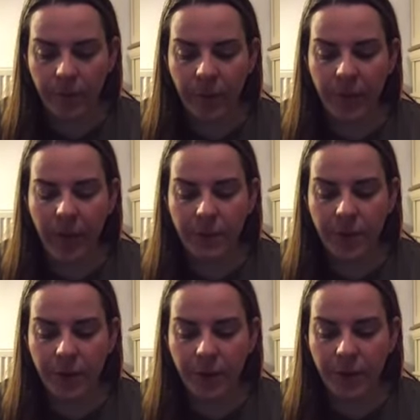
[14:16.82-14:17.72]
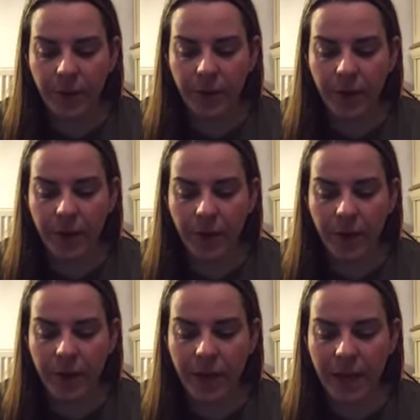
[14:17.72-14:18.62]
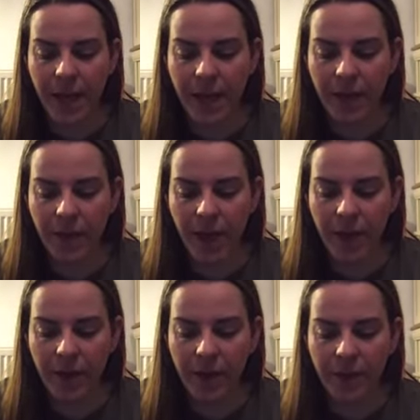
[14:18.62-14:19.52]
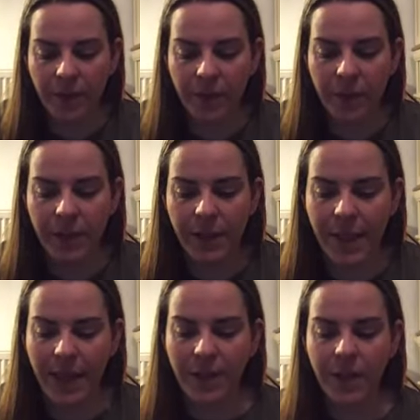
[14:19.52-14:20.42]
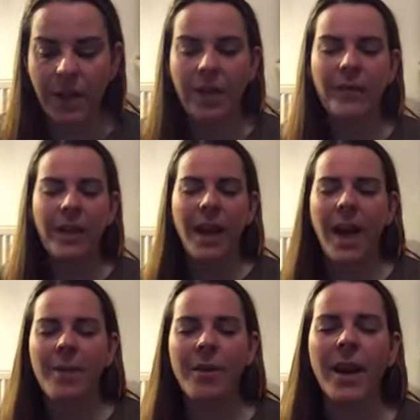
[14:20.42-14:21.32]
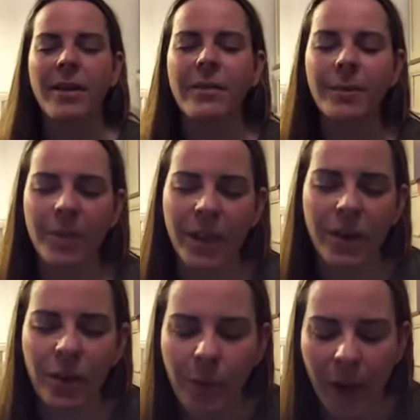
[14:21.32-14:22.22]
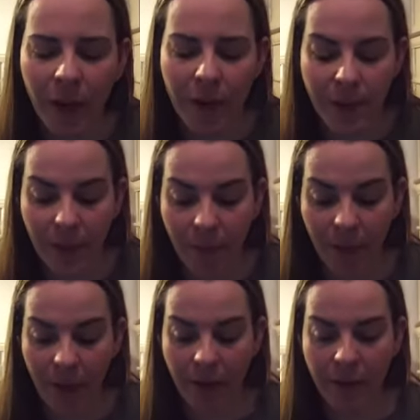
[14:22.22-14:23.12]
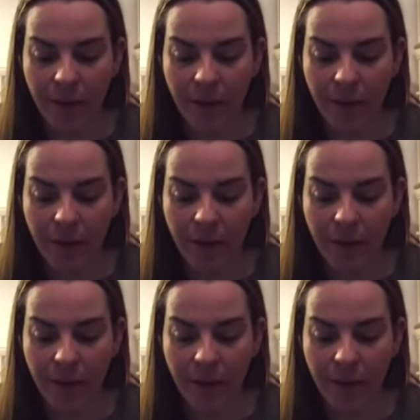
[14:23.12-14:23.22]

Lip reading: Moving up to your third eye chakra, so in the center of the eyebrows, bringing your awareness up there.